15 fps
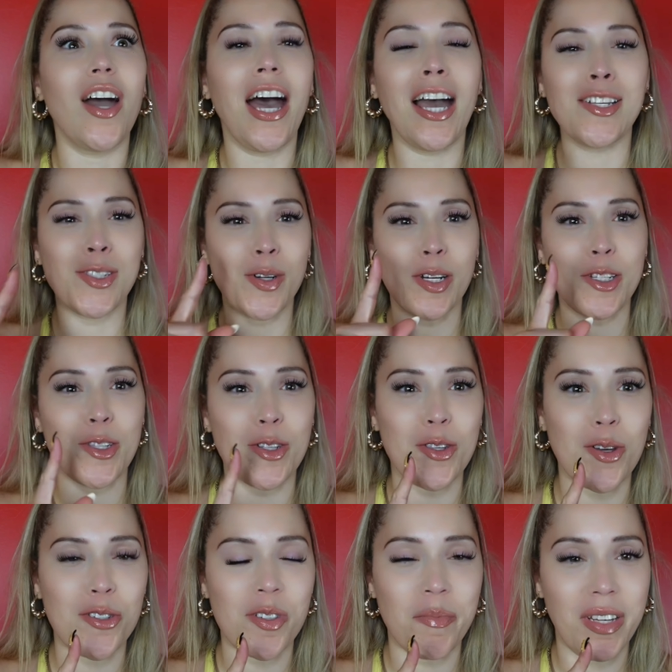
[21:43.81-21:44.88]
I saw this on
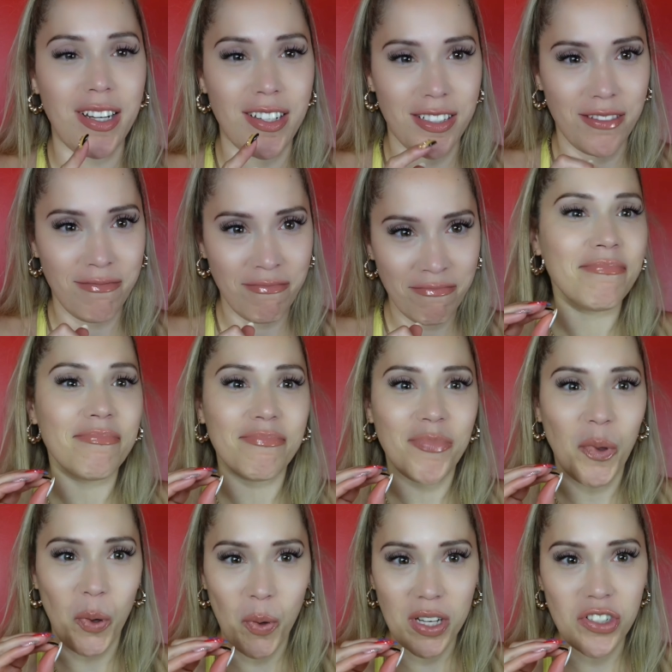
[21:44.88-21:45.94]
social media.
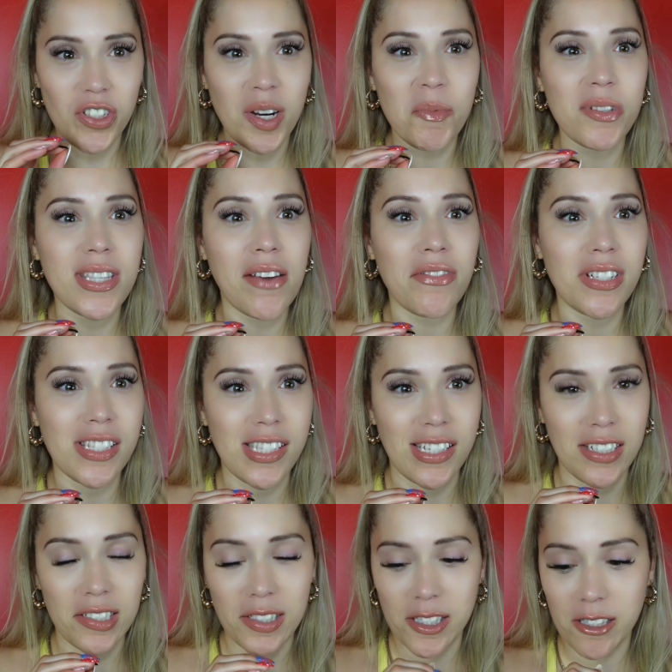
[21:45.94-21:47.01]
Question number
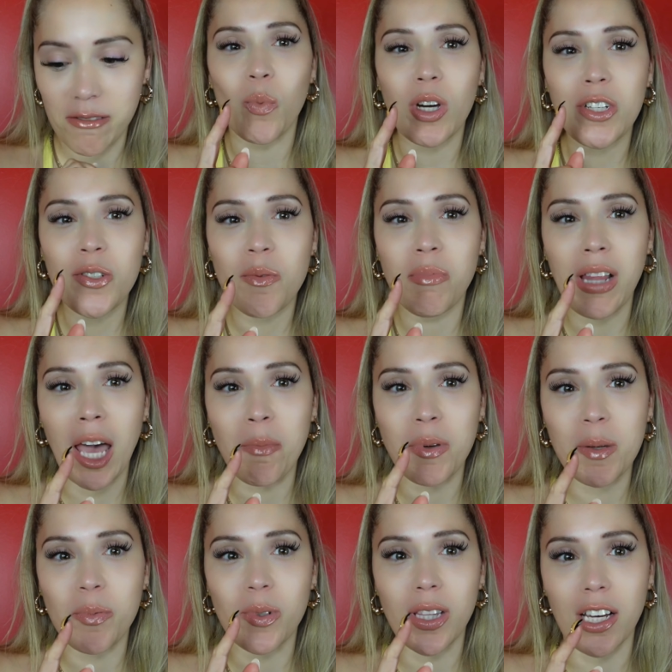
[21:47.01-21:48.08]
76. What do black
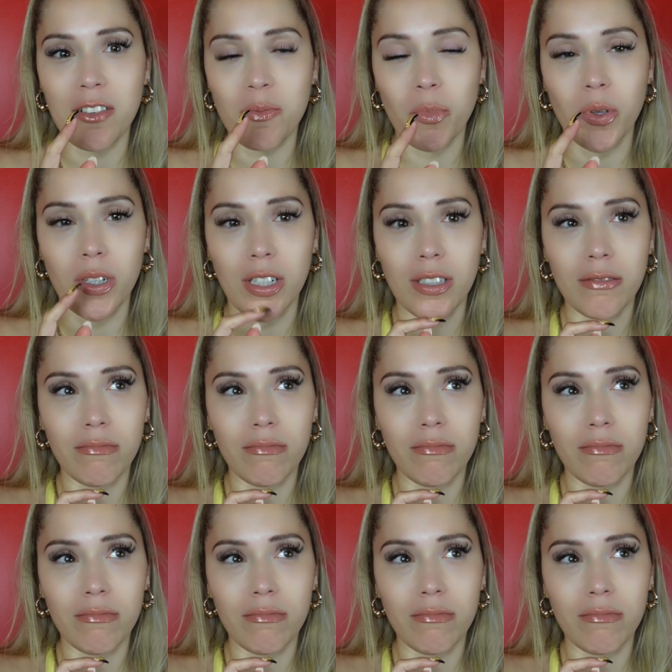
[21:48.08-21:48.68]
people love more?